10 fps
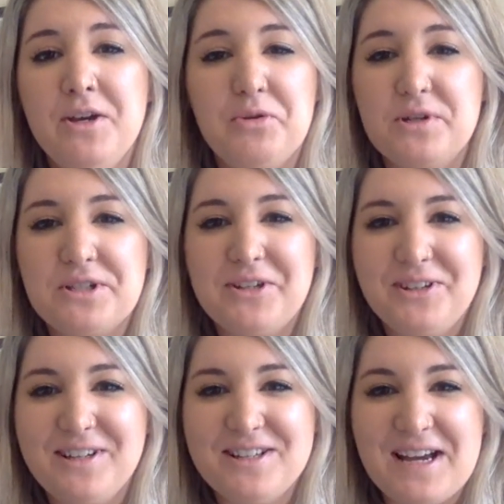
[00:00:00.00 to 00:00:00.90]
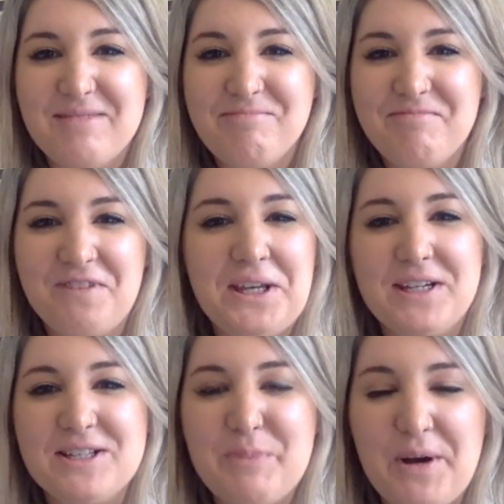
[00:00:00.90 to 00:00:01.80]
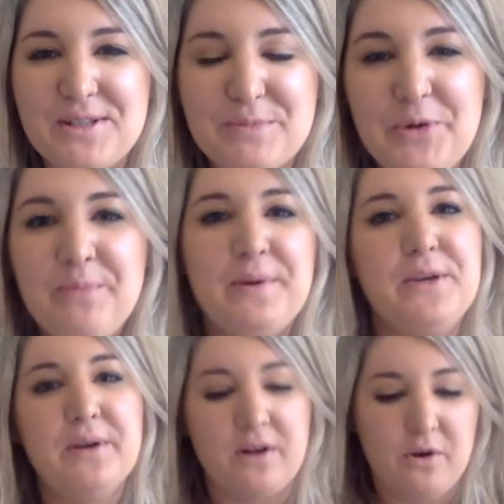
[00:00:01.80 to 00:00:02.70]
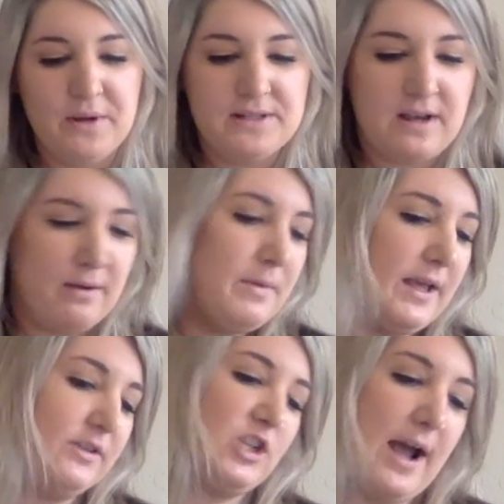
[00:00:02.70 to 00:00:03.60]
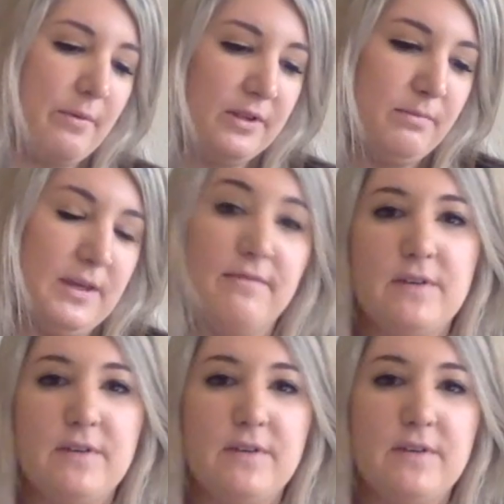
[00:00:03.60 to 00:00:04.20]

or as clearly as I feel like is possible. But you can always come and chat with me